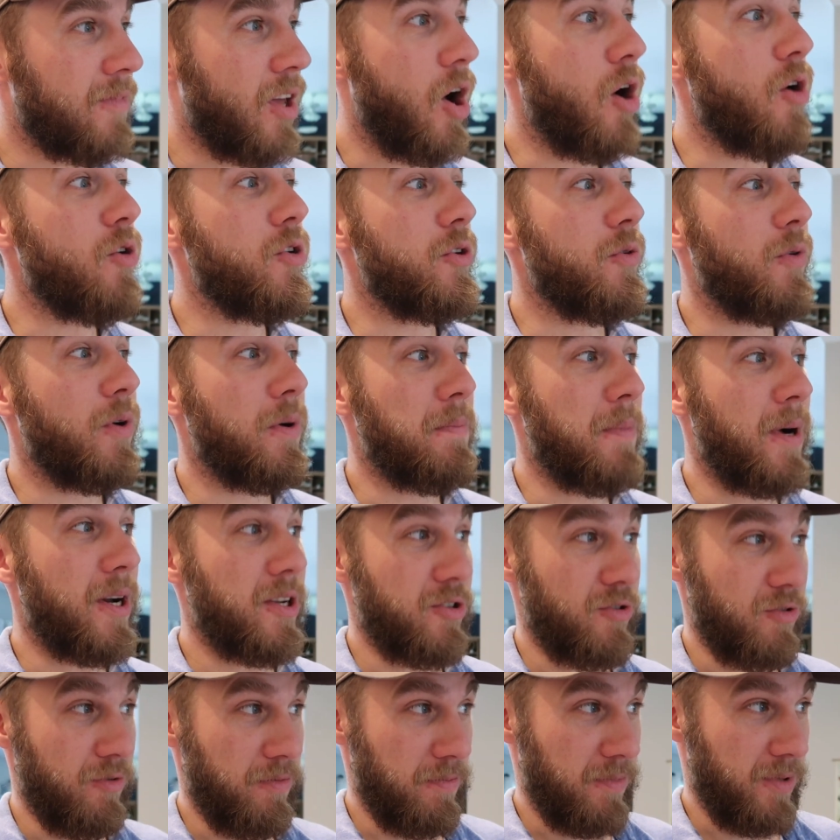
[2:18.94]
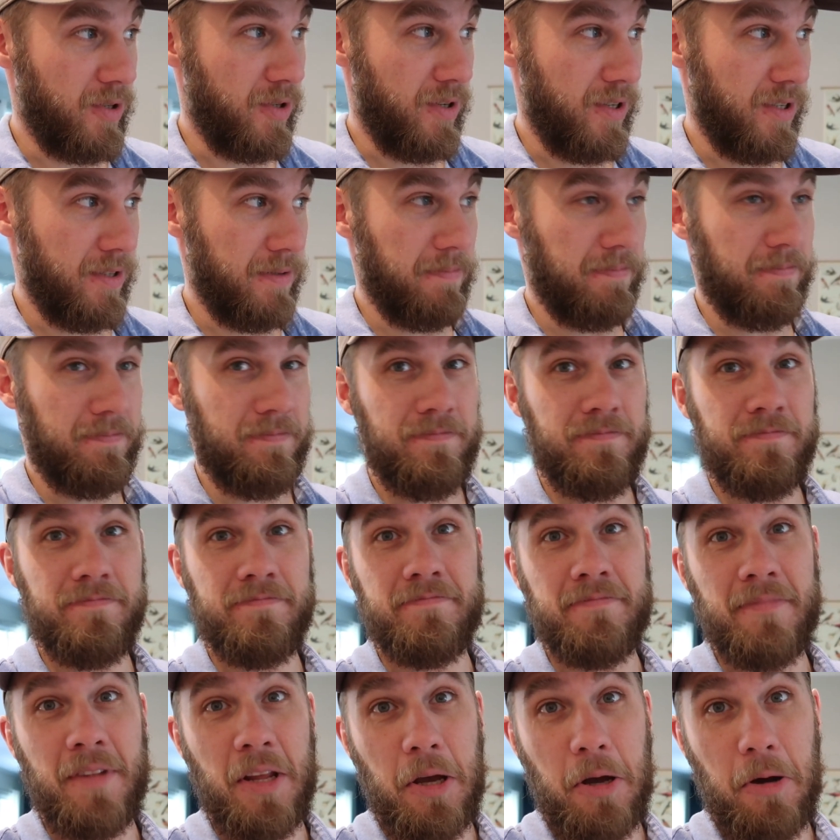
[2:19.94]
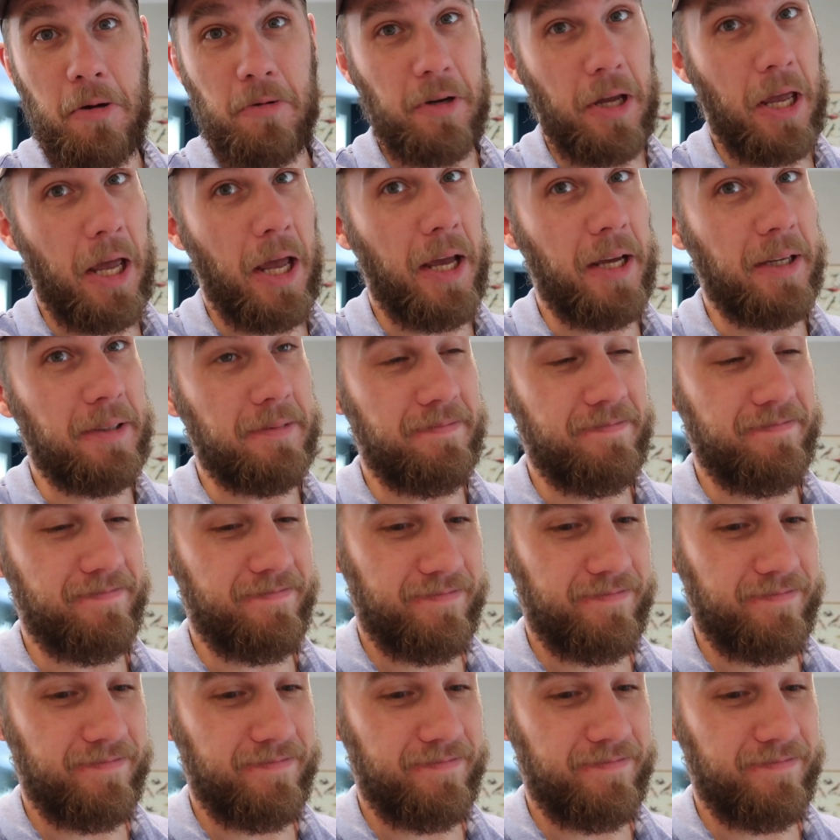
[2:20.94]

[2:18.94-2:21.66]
Oh, you want mushrooms on them? Okay,